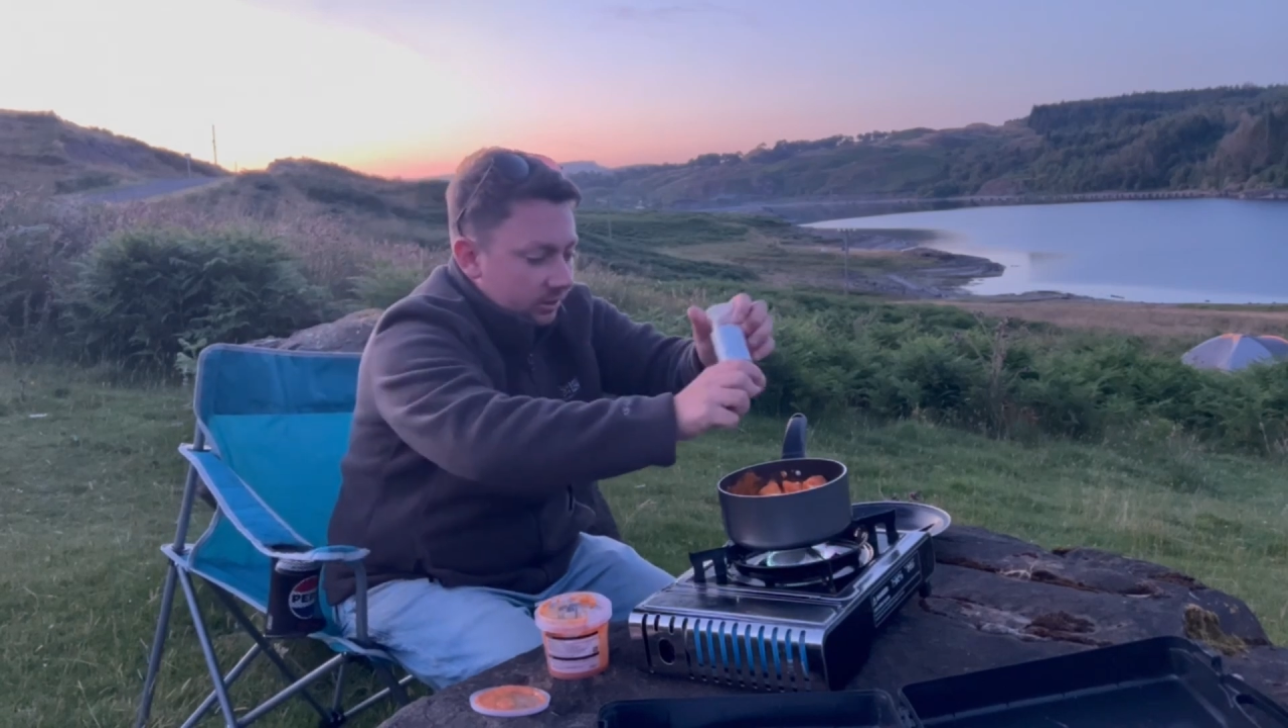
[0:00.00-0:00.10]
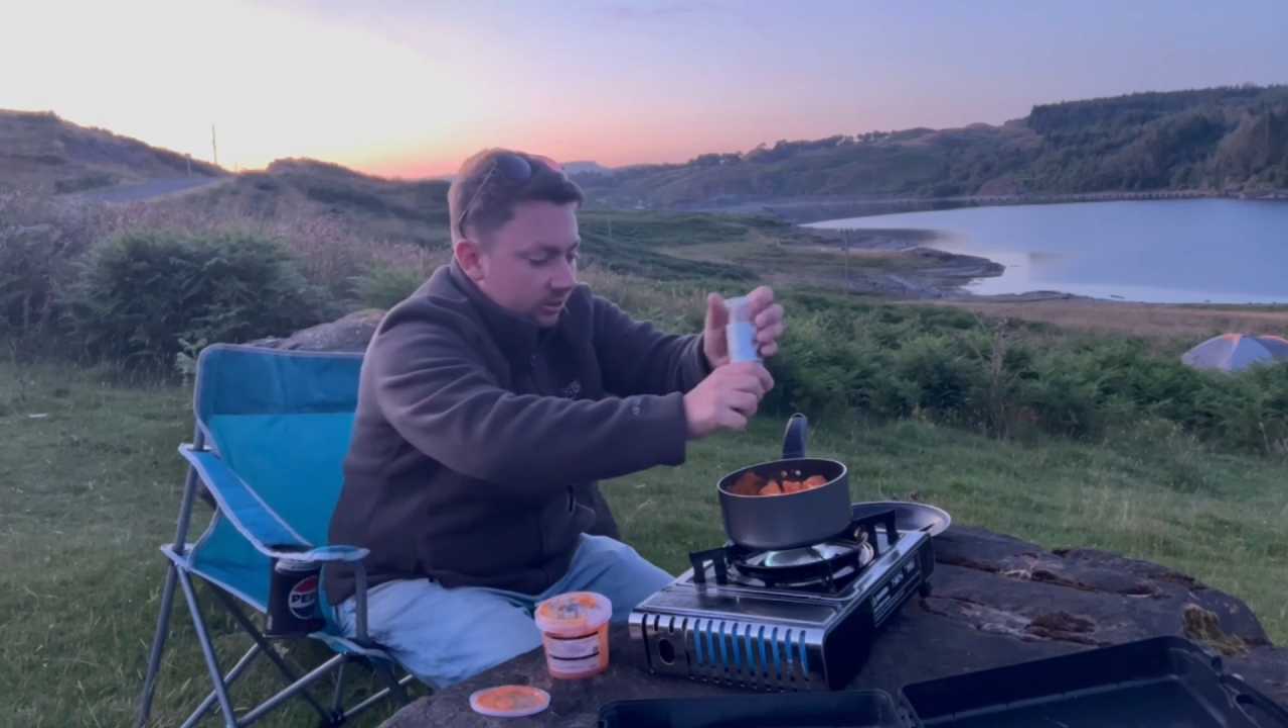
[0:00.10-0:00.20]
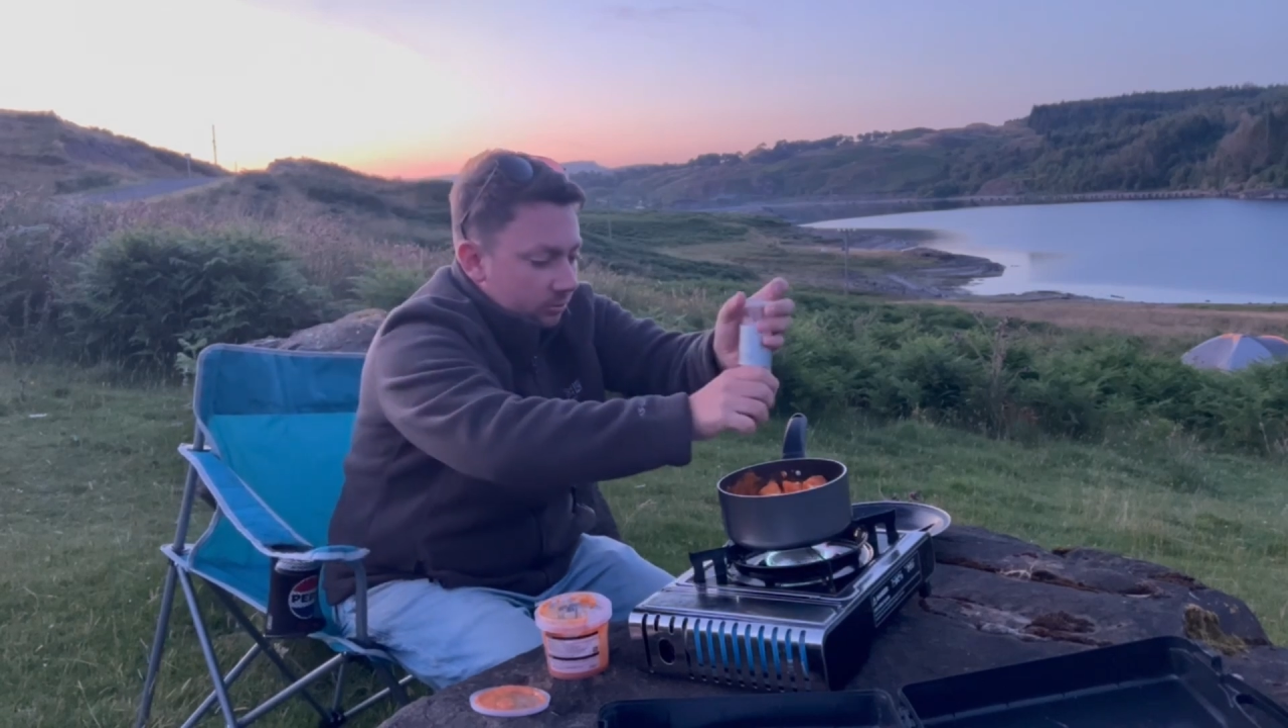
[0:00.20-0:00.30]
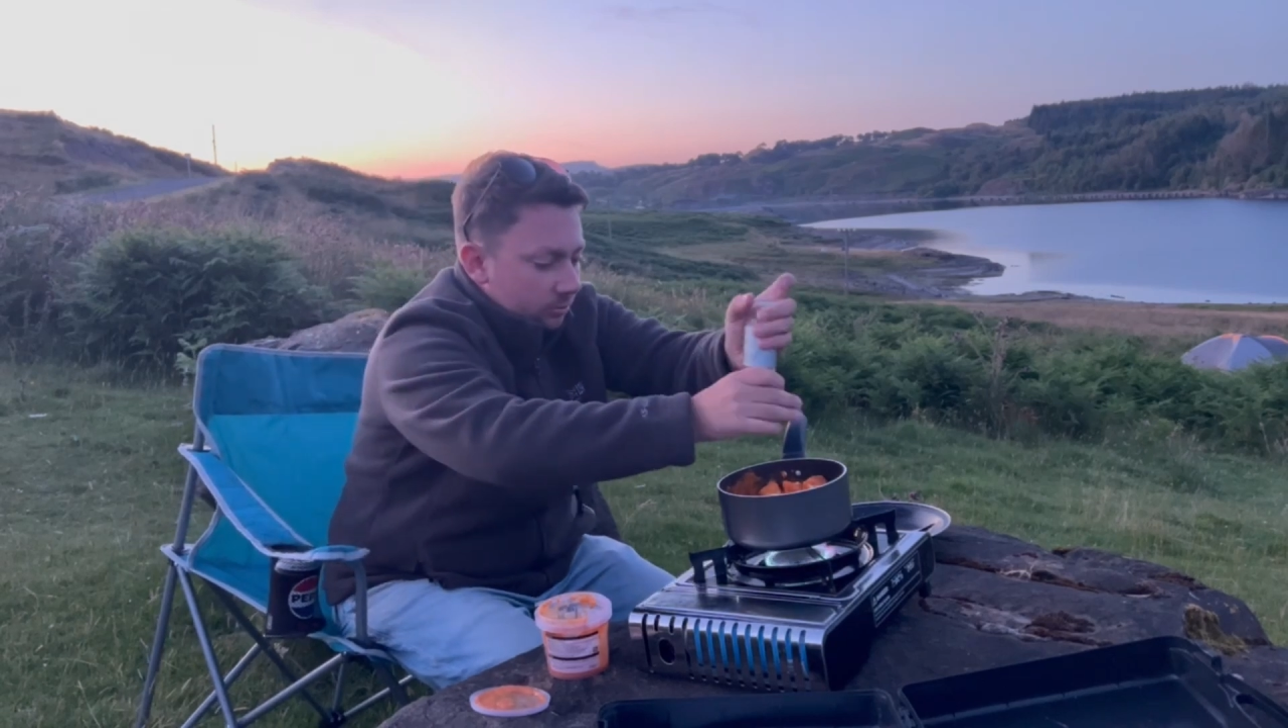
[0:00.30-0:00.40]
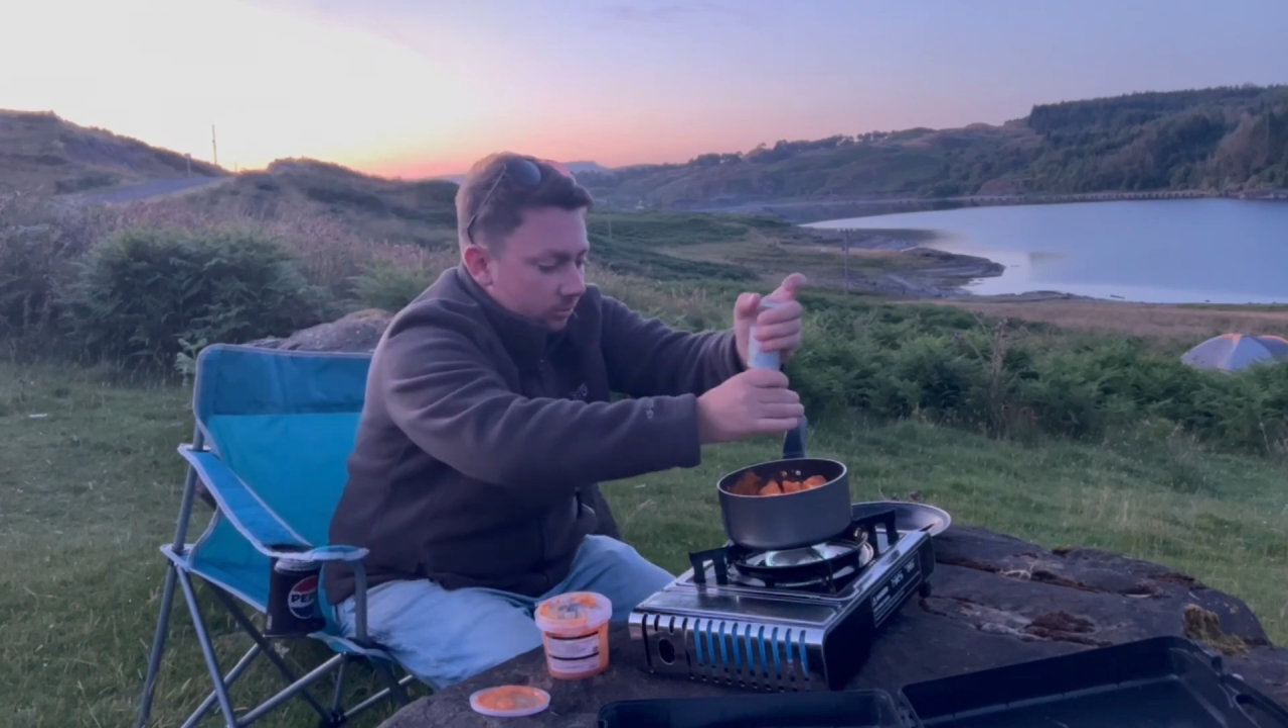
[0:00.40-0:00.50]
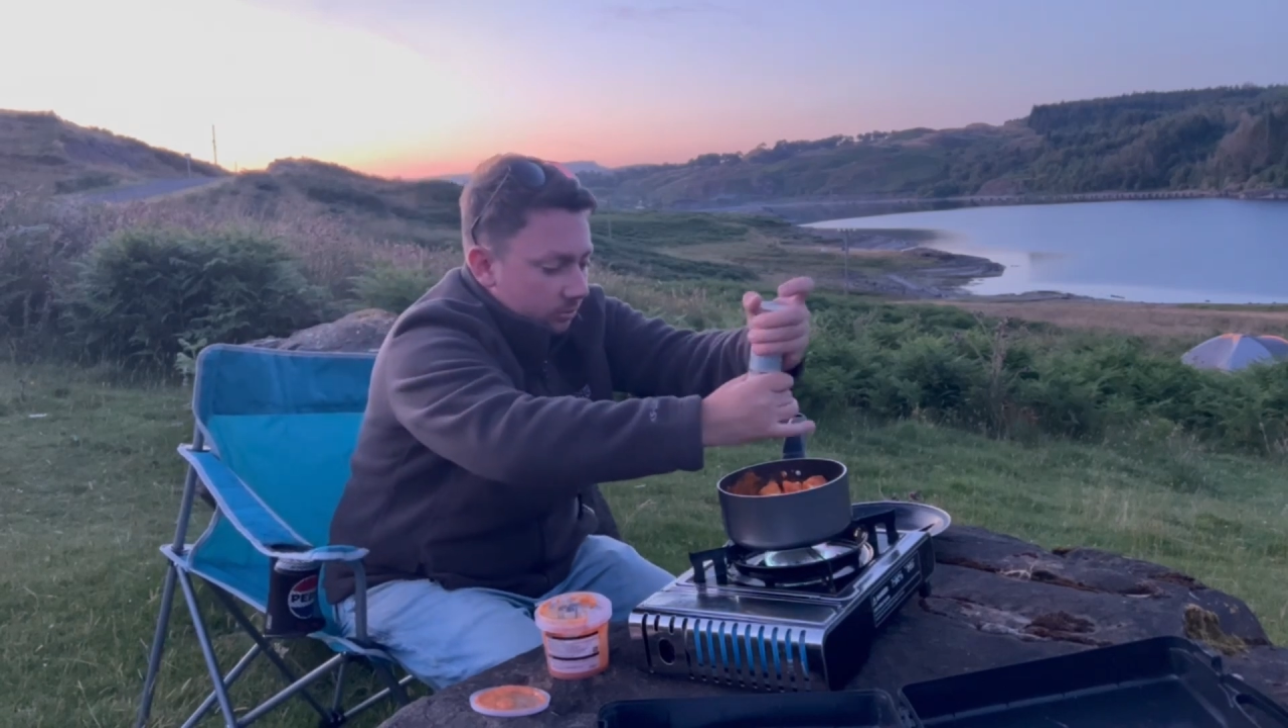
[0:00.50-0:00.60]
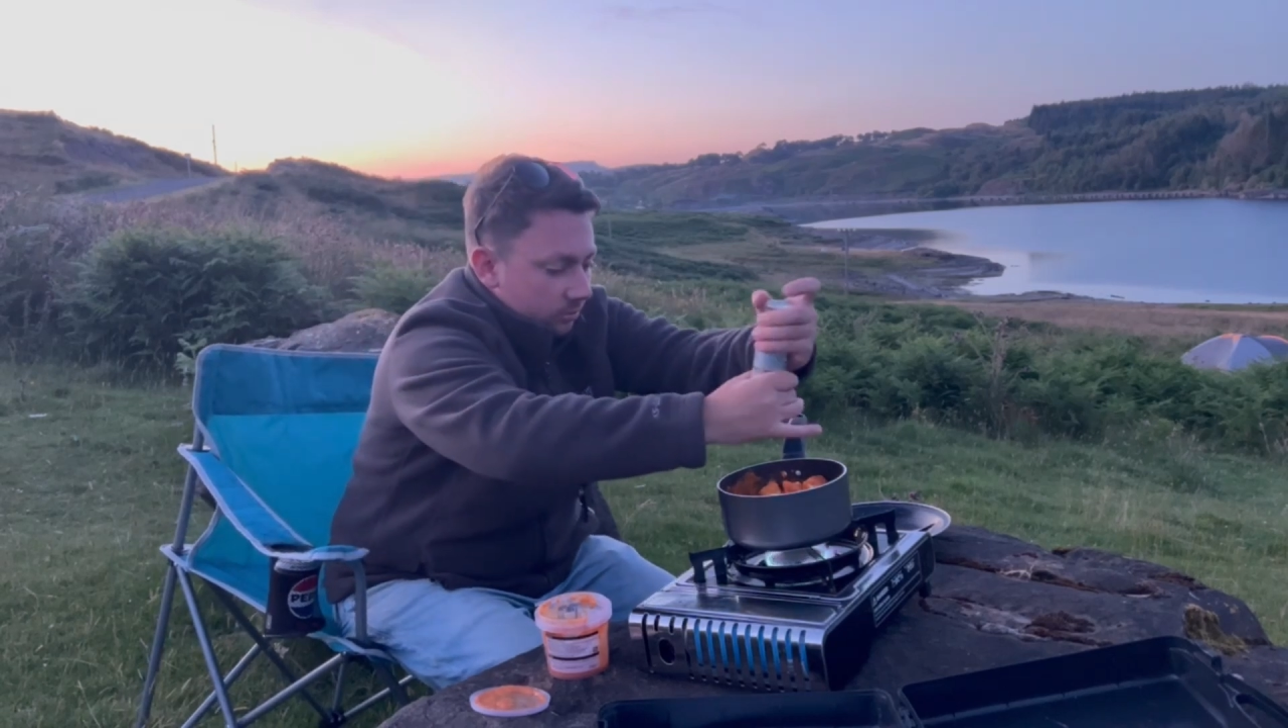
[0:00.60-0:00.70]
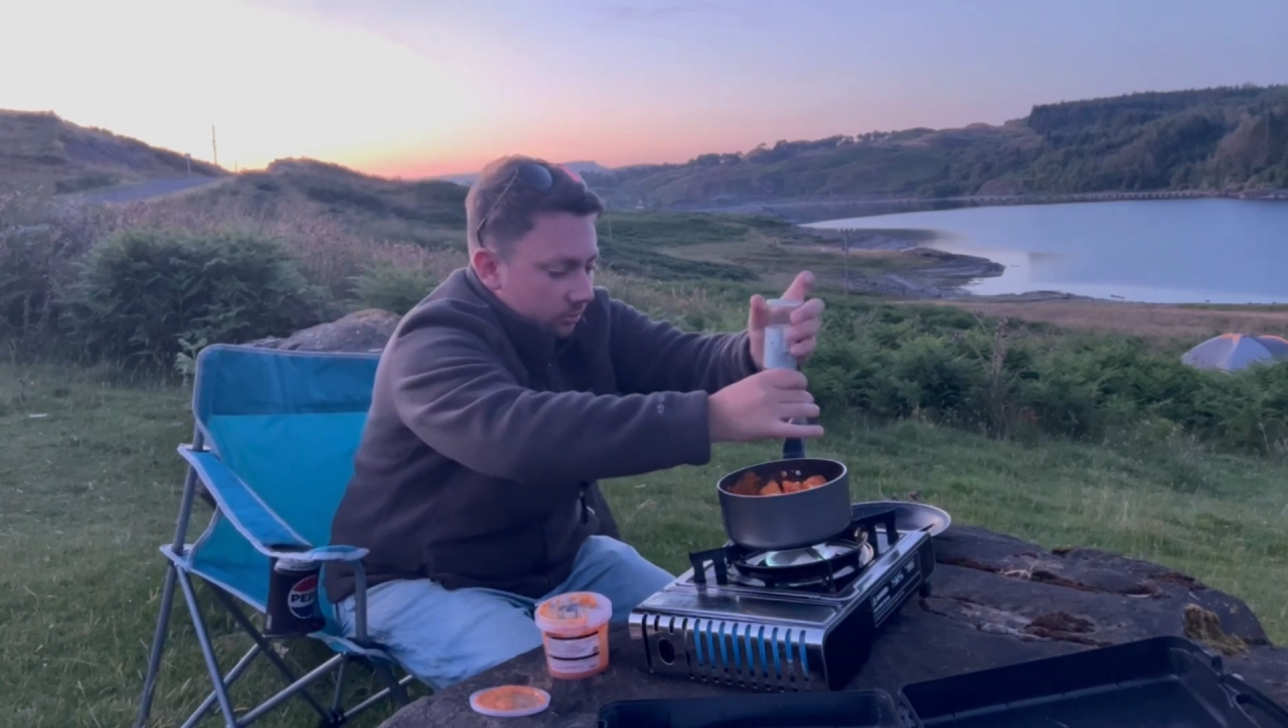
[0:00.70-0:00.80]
salt, just